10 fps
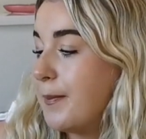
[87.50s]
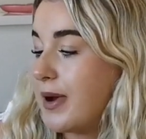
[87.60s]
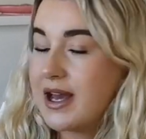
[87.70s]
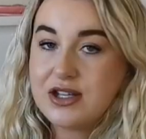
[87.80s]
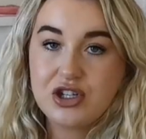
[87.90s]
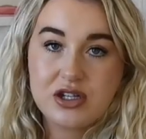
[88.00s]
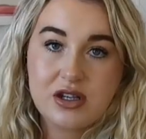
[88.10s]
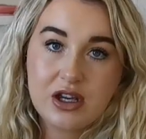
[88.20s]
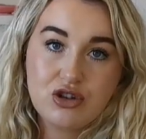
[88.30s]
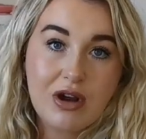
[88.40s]
but it's just
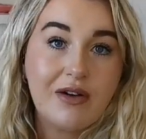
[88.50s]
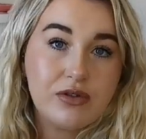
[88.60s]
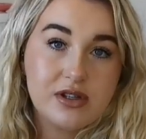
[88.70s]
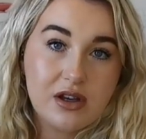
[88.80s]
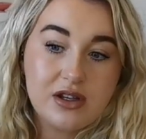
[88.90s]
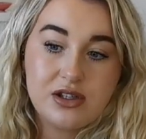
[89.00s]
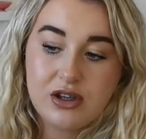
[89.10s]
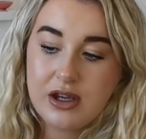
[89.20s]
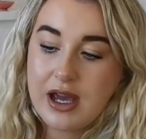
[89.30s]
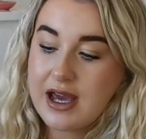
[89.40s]
like a travel size
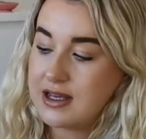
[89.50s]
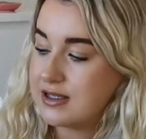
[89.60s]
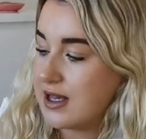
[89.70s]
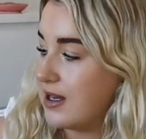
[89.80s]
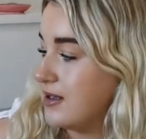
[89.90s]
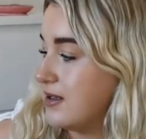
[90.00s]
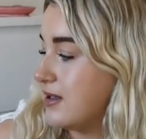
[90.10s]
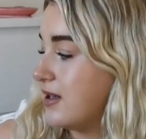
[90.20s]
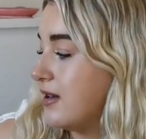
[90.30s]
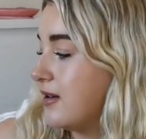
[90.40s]
suitcase, and
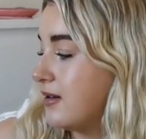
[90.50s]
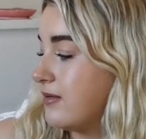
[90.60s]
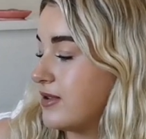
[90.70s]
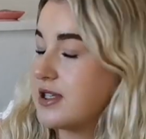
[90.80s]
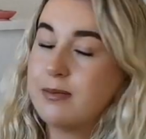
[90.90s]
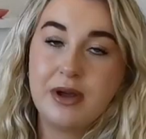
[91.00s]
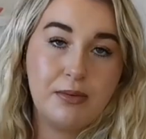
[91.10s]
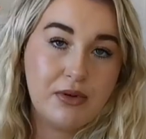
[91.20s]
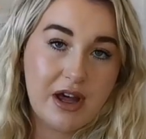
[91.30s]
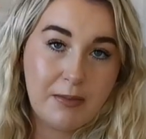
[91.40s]
for some
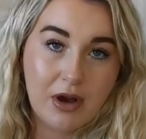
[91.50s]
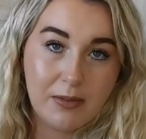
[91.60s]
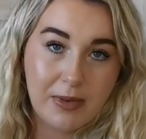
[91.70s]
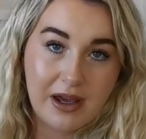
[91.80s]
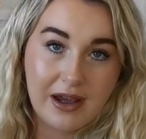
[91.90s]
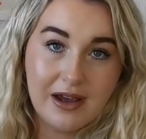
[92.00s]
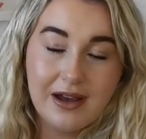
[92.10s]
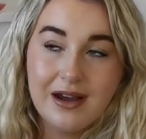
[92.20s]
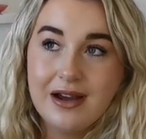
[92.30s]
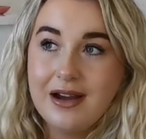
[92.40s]
people that might be
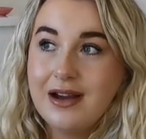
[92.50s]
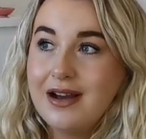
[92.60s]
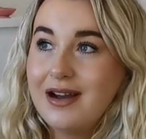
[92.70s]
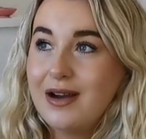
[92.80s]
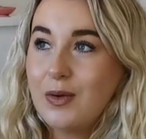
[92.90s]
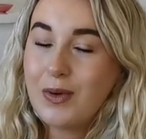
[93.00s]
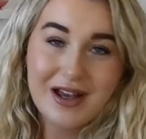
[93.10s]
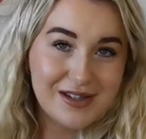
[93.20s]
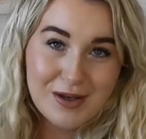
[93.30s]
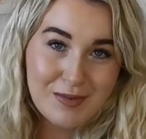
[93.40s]

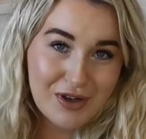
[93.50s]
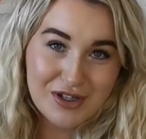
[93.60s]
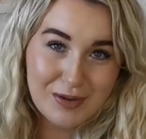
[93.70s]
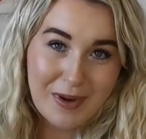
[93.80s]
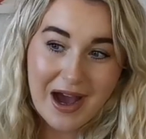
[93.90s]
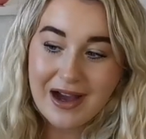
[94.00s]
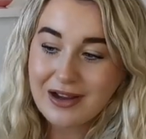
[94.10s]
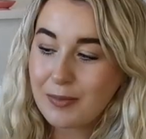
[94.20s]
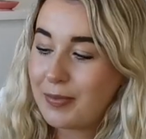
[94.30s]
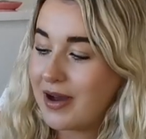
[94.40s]
way too much to
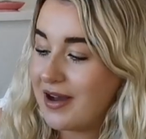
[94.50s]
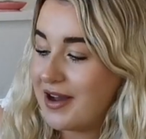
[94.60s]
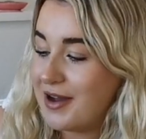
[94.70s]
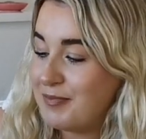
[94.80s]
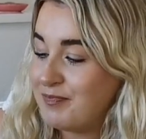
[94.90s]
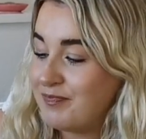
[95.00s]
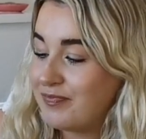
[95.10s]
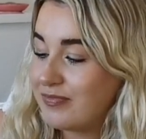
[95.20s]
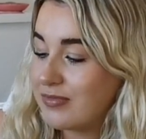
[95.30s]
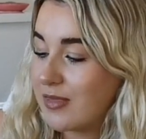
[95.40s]
pack, but
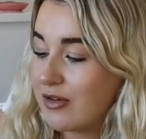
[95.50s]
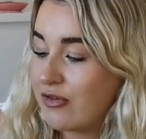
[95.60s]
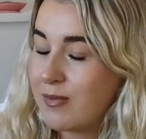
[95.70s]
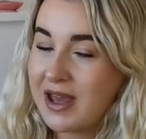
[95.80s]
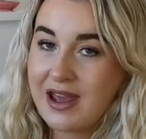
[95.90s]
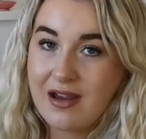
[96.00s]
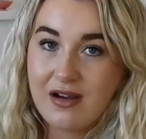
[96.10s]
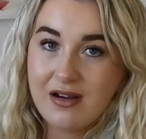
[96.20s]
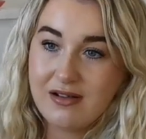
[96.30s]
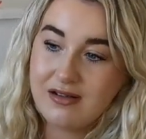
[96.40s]
for me,
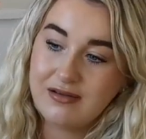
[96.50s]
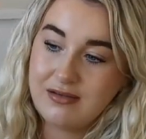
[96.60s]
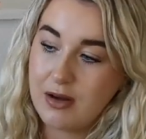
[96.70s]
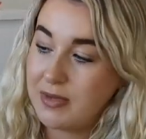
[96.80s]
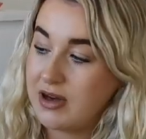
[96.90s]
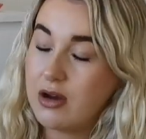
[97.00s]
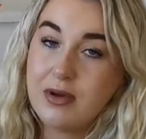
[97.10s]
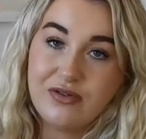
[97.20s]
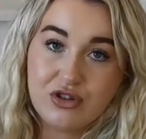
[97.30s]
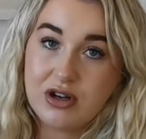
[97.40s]
I mean, I'm
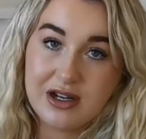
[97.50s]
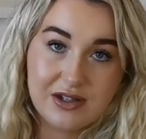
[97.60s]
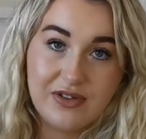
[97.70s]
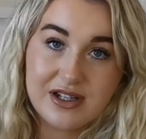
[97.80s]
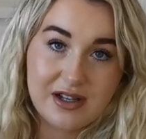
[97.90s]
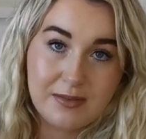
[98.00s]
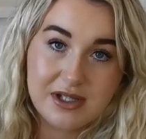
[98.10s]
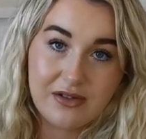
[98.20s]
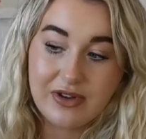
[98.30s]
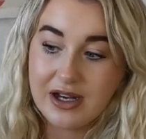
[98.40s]
even struggling to fit some
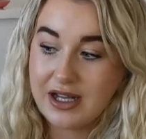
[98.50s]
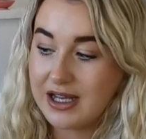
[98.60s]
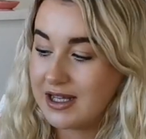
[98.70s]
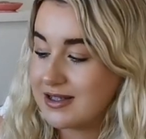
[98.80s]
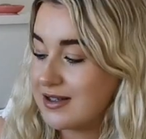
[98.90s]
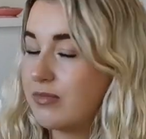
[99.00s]
stuff in here.